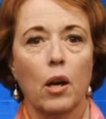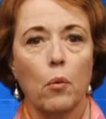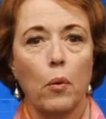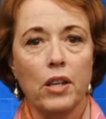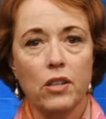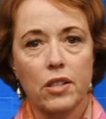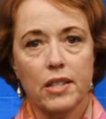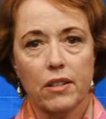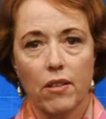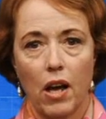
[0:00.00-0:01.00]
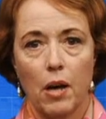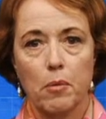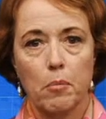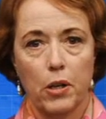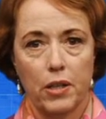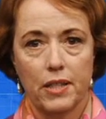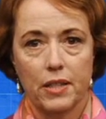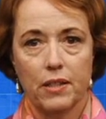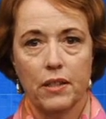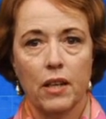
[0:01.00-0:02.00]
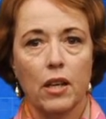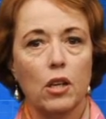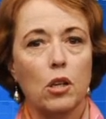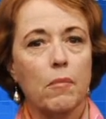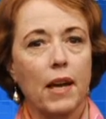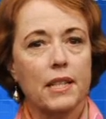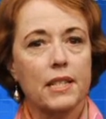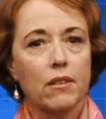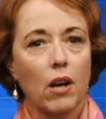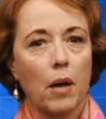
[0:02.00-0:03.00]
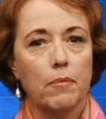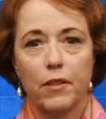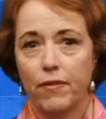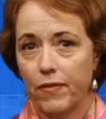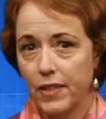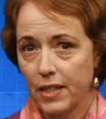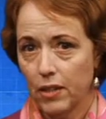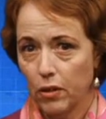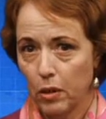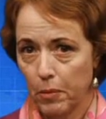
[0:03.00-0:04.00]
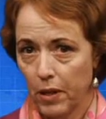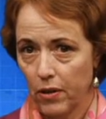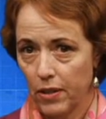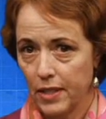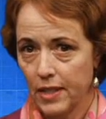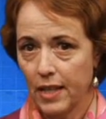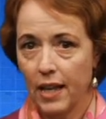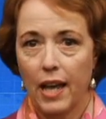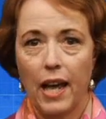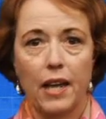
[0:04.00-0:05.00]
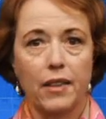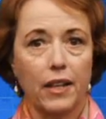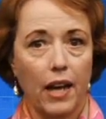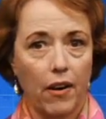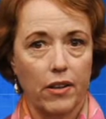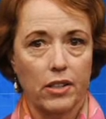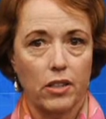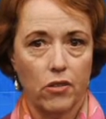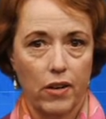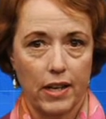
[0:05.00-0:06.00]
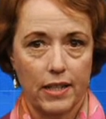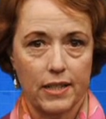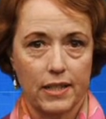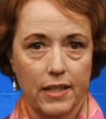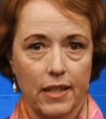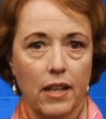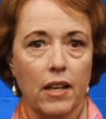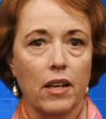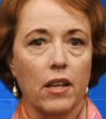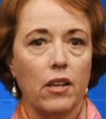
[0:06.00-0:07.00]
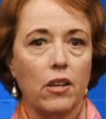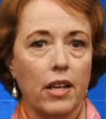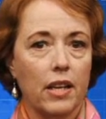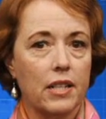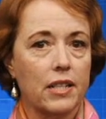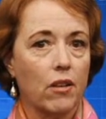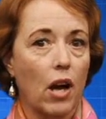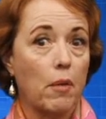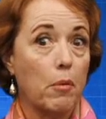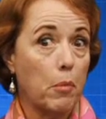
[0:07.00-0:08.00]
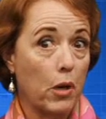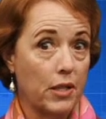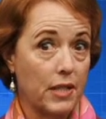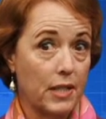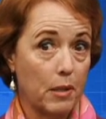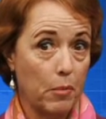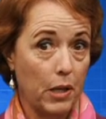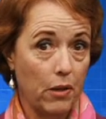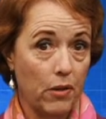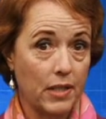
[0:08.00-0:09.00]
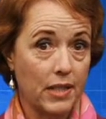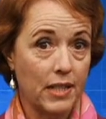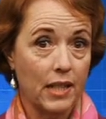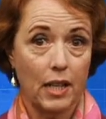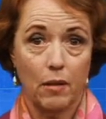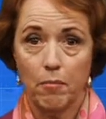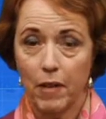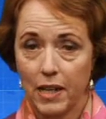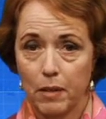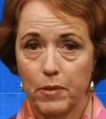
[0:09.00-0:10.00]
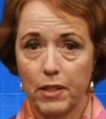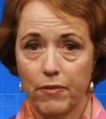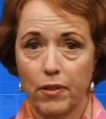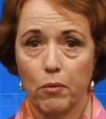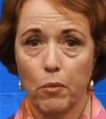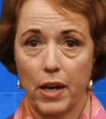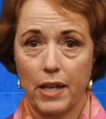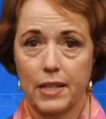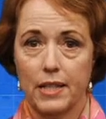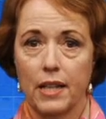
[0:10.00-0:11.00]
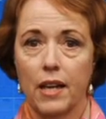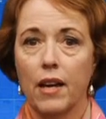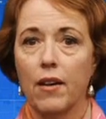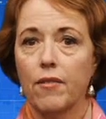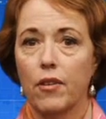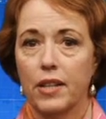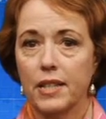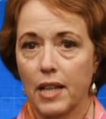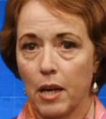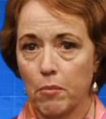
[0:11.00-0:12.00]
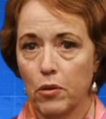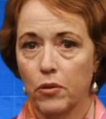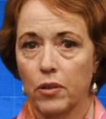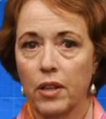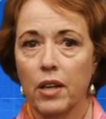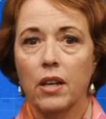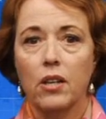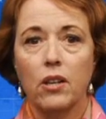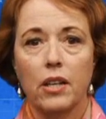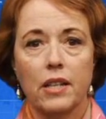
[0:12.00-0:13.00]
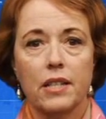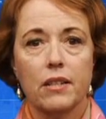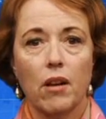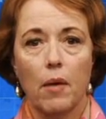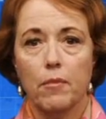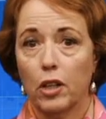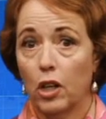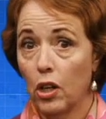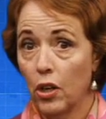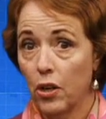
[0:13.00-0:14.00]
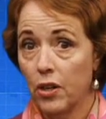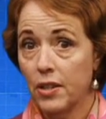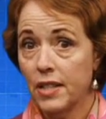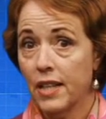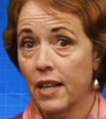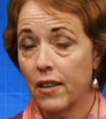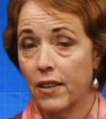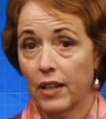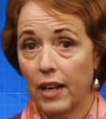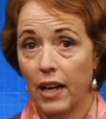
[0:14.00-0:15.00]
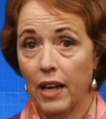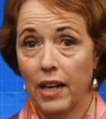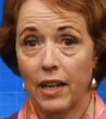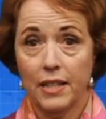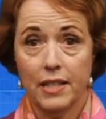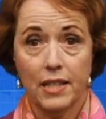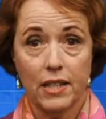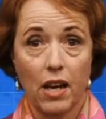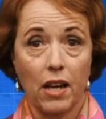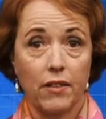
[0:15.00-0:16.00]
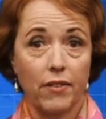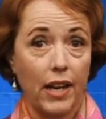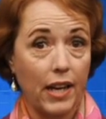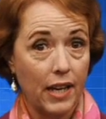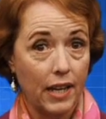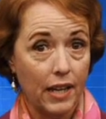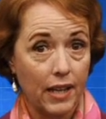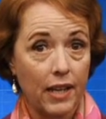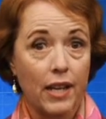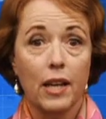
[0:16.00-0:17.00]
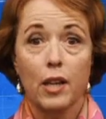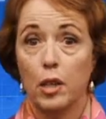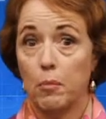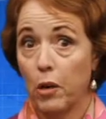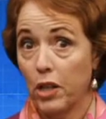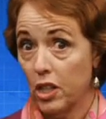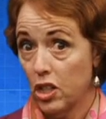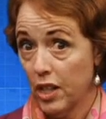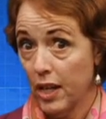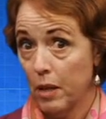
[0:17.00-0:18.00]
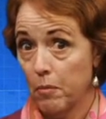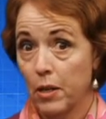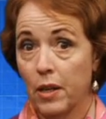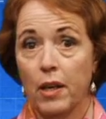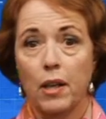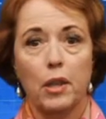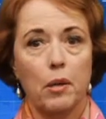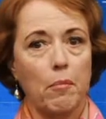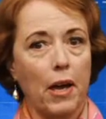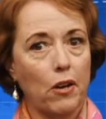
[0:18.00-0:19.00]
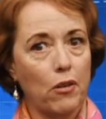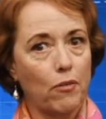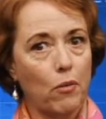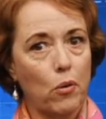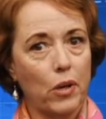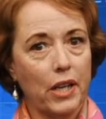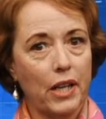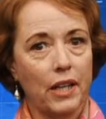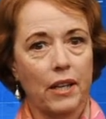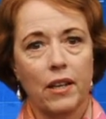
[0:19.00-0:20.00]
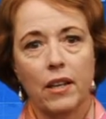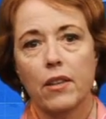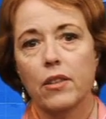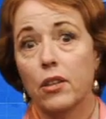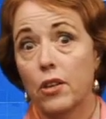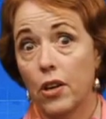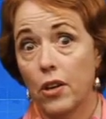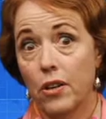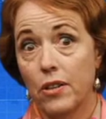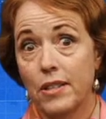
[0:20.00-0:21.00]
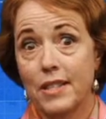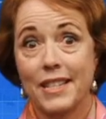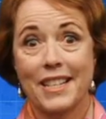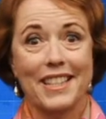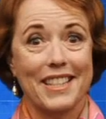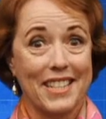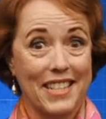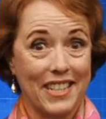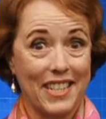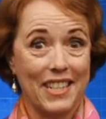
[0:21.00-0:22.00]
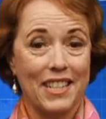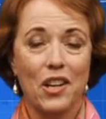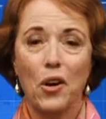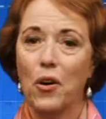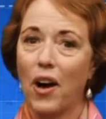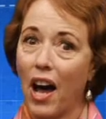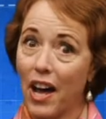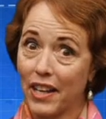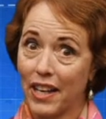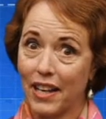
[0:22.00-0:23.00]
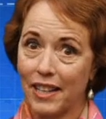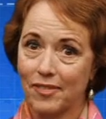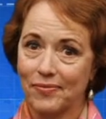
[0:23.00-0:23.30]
When you describe a person, you may describe the physical appearance and the character traits. You can describe a person's appearance in many different ways. For example, you can describe the clothes, the colour and style of hair, the body shape, the manner of walking, the nose, the skin or eye colour.